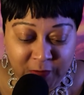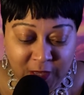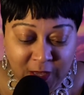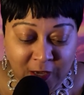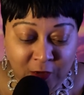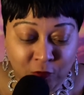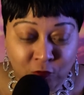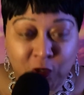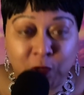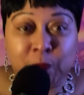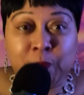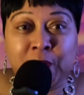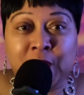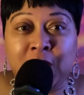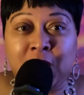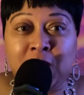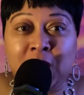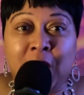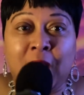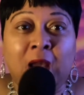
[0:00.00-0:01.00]
and
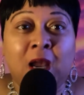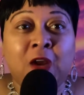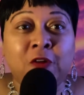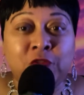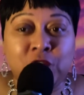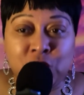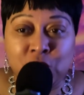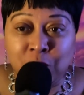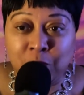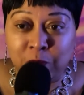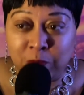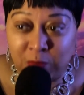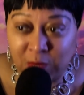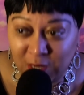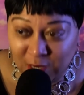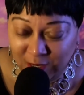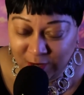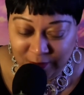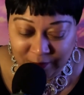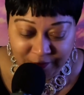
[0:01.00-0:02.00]
repeat after
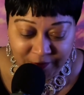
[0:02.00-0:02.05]
me,